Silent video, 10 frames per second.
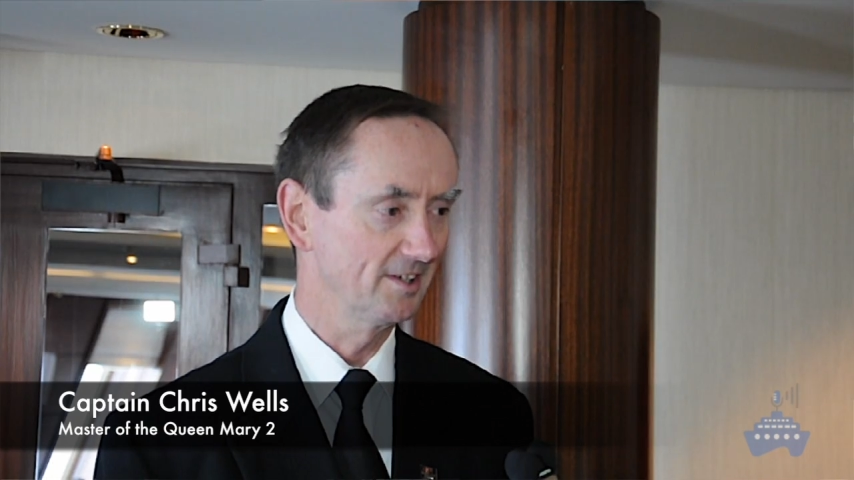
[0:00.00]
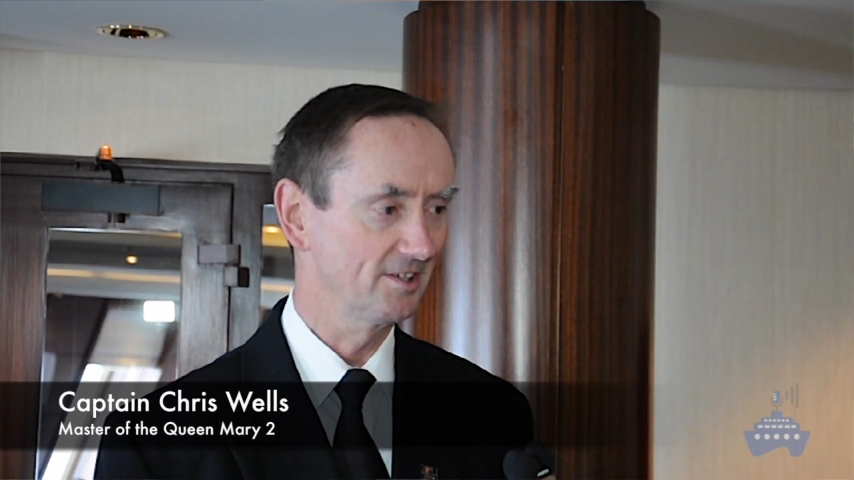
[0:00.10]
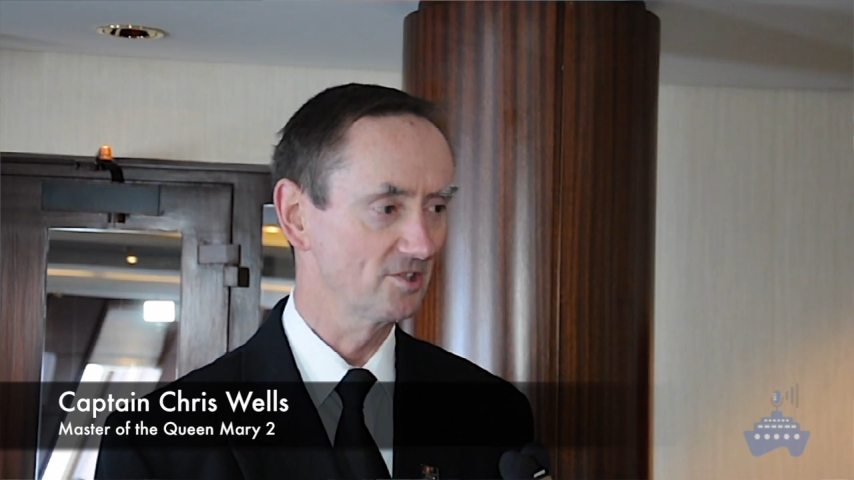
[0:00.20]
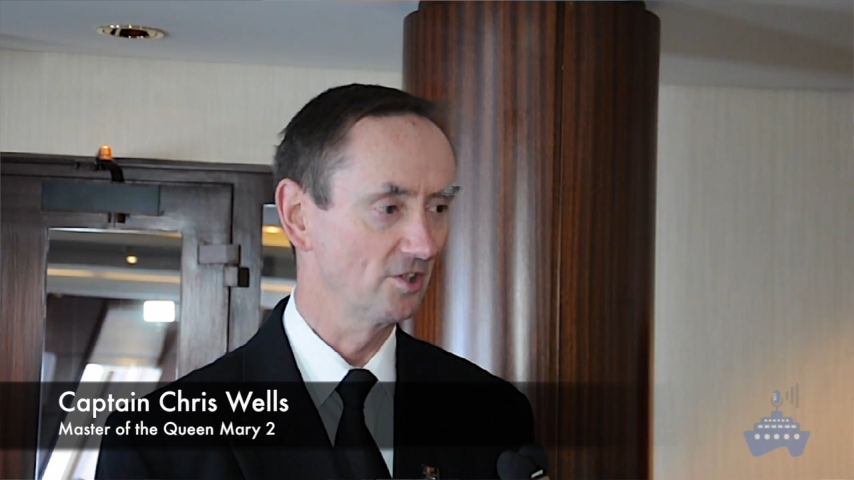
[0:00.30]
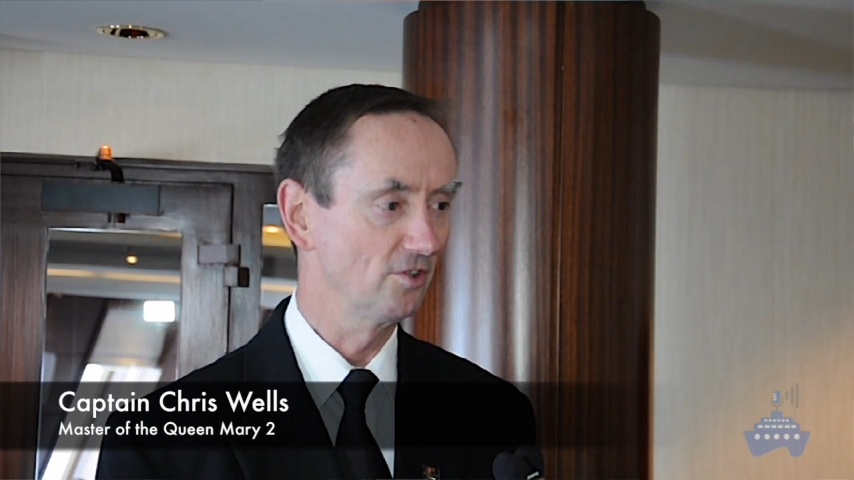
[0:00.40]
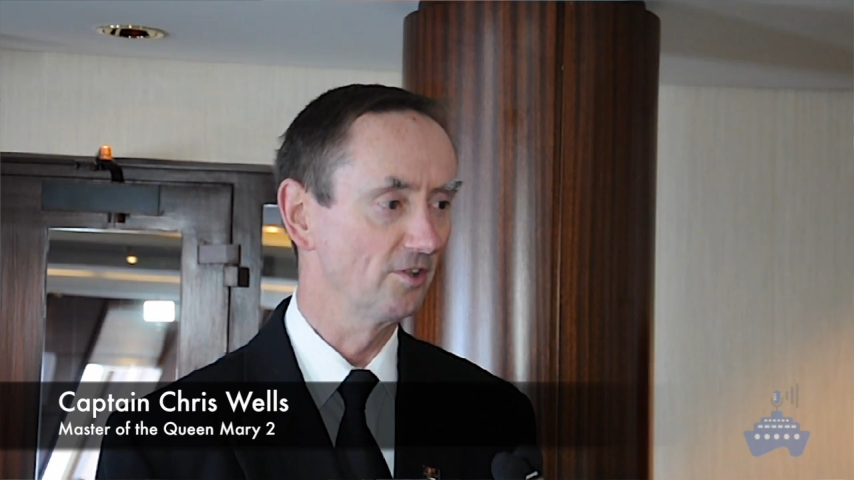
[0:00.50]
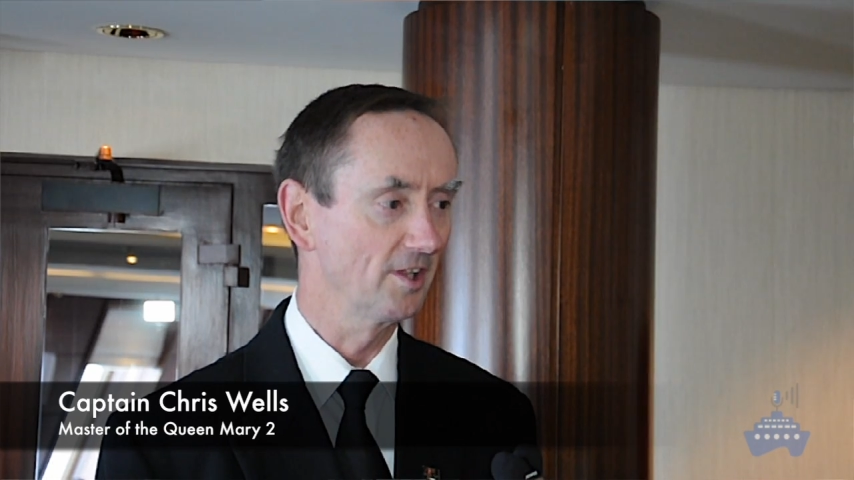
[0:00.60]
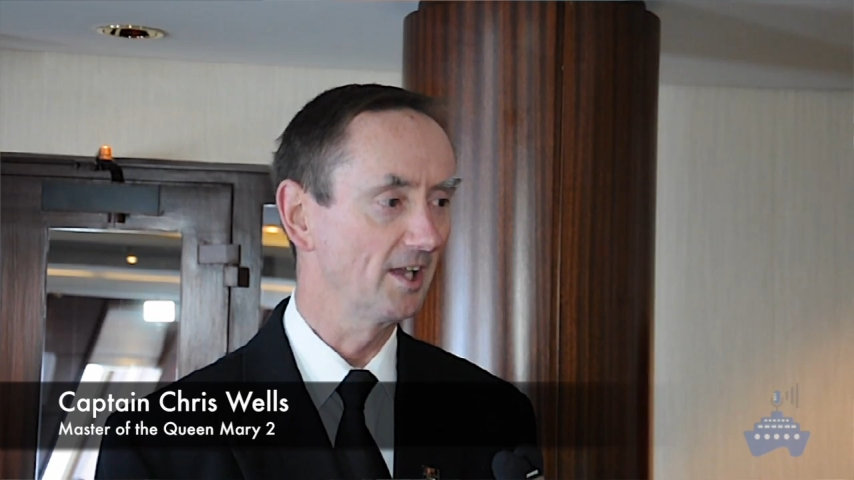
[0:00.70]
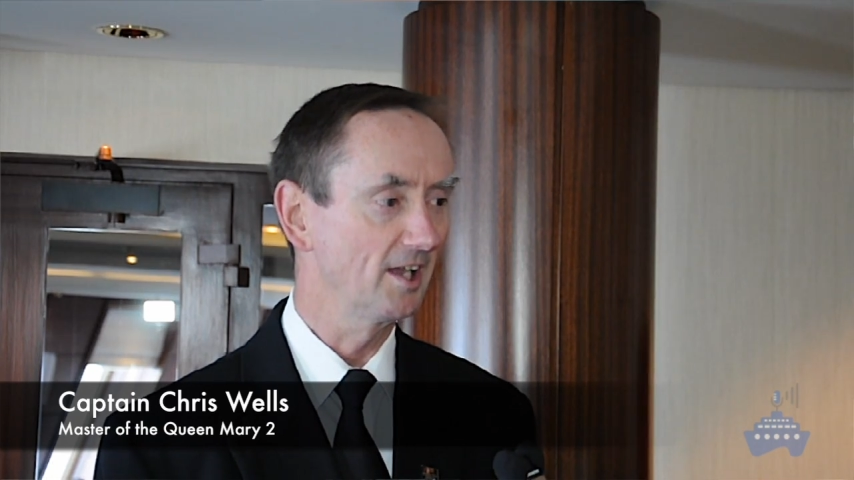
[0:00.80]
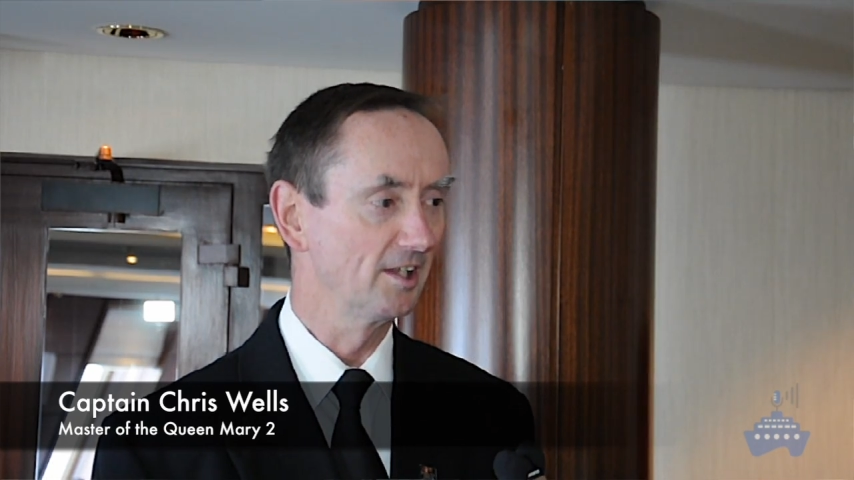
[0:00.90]
is on the
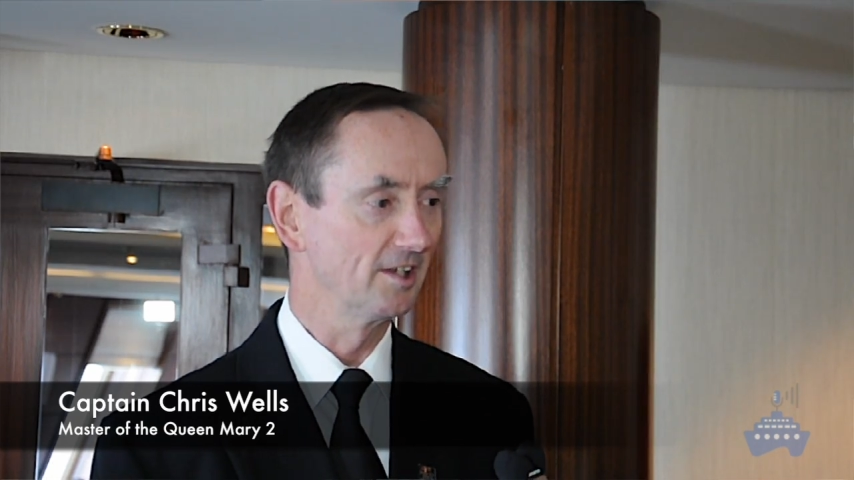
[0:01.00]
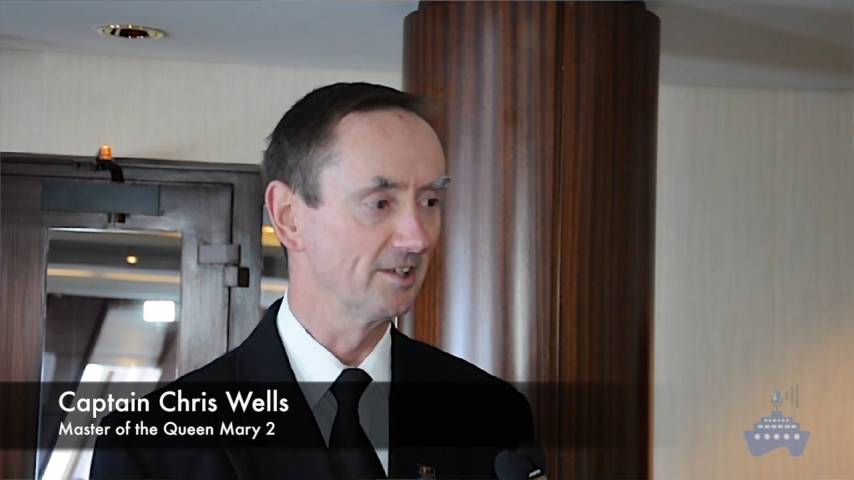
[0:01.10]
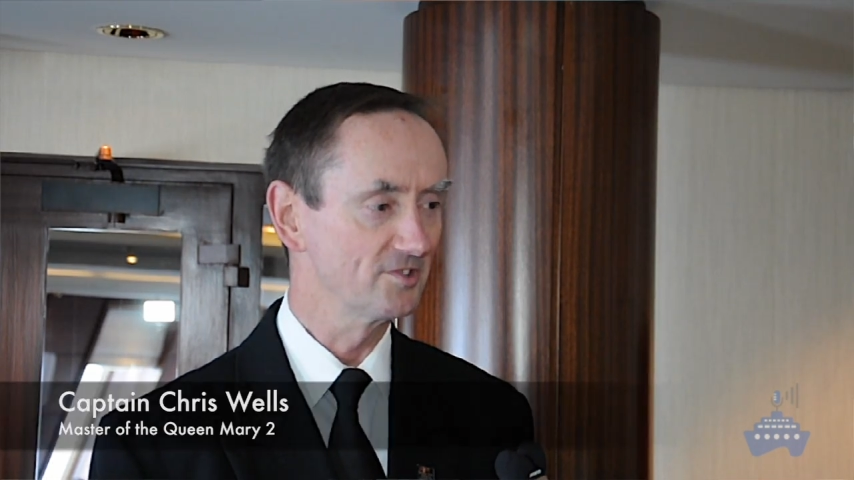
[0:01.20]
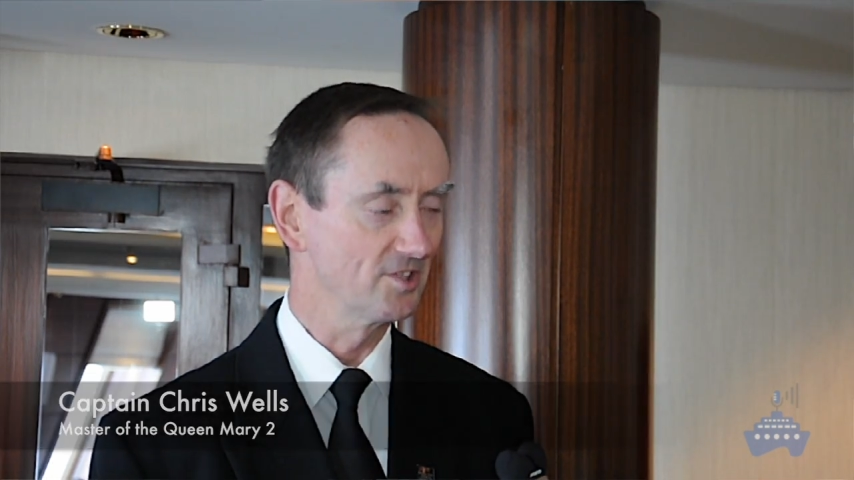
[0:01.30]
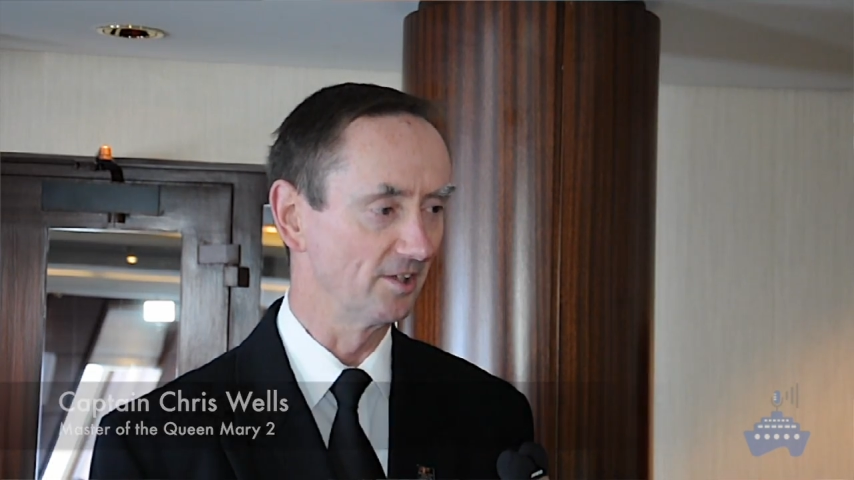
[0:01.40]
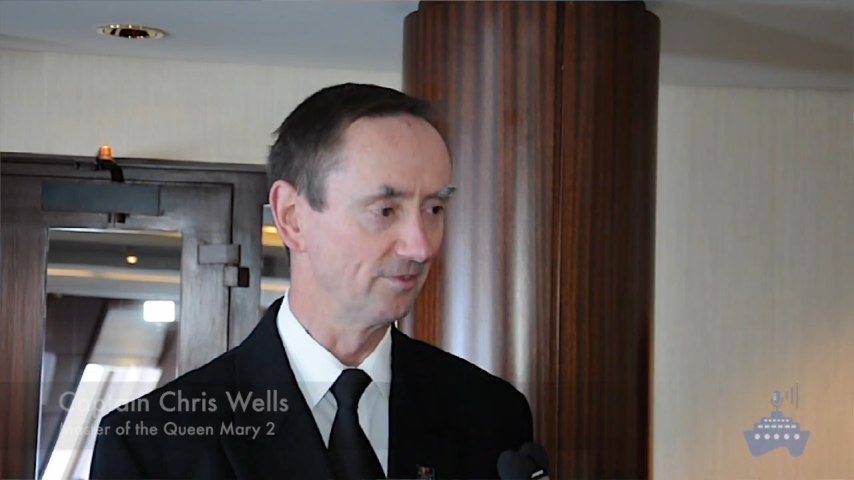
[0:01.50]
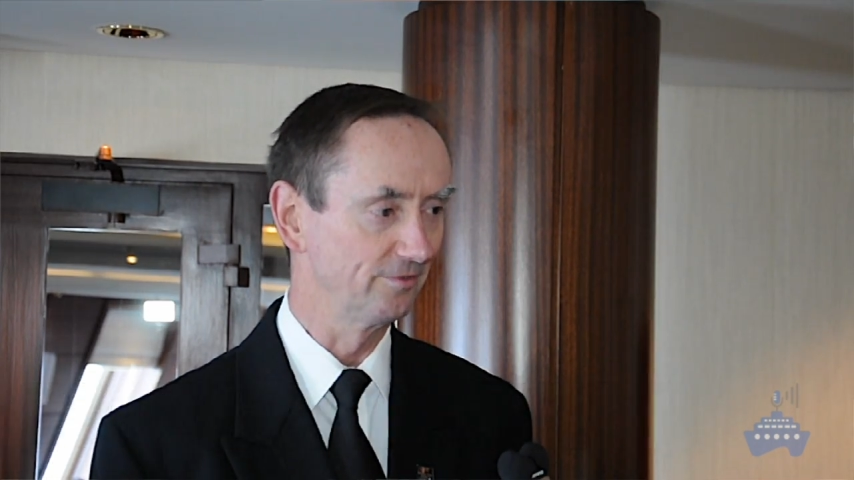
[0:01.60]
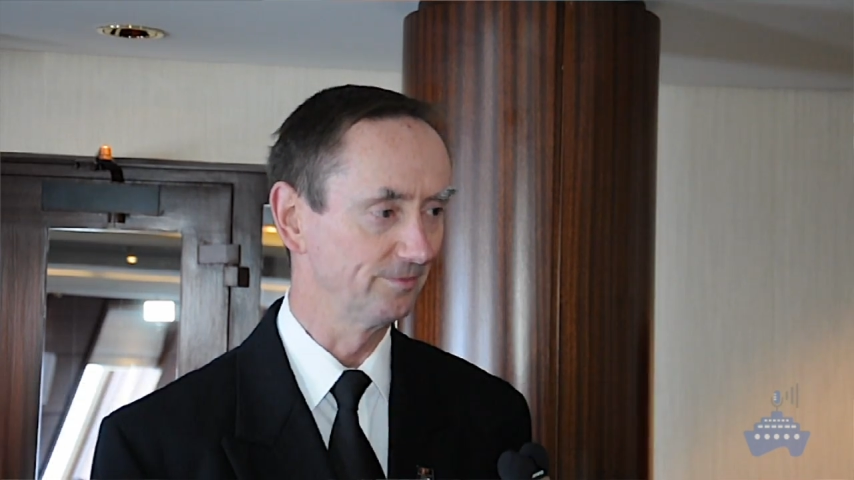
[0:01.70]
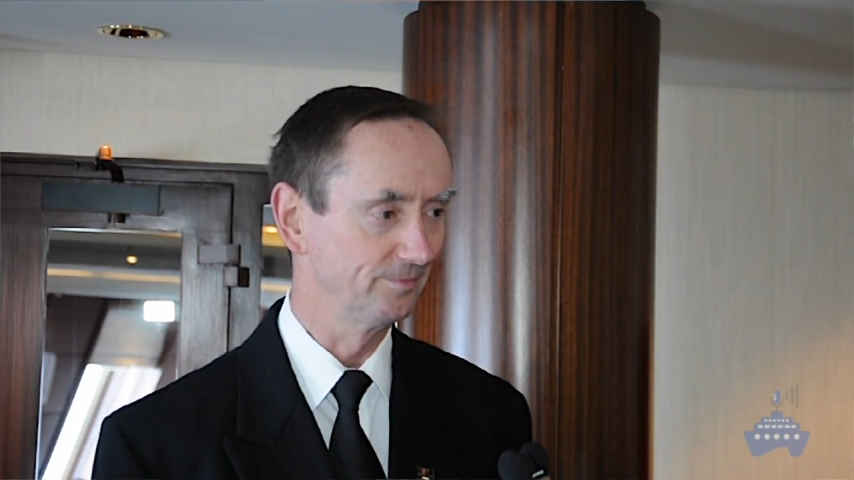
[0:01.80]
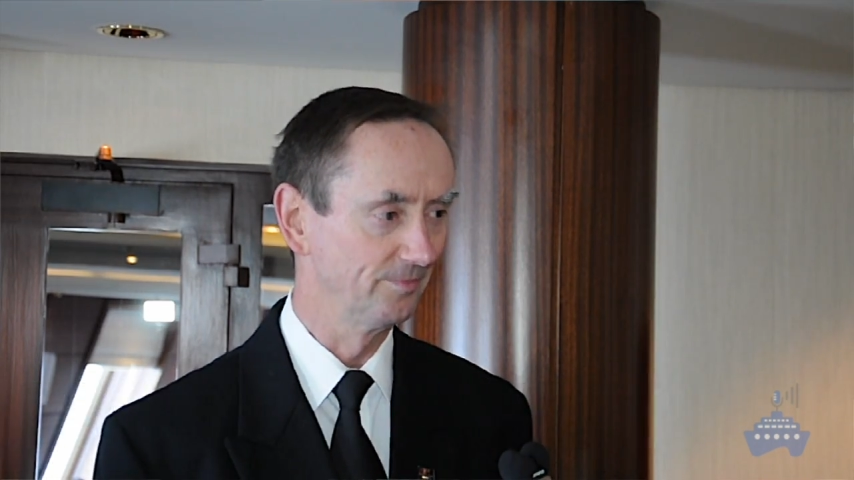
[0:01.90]
hull itself,